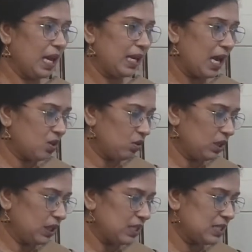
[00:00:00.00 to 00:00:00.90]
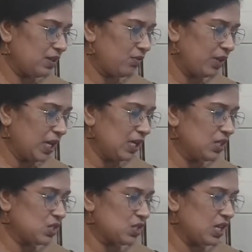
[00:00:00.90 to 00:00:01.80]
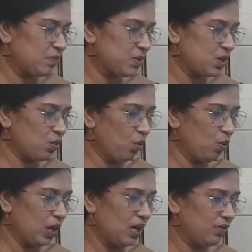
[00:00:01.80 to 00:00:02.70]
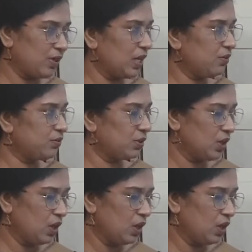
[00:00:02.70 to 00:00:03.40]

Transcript: An atoll is a ring-shaped coral reef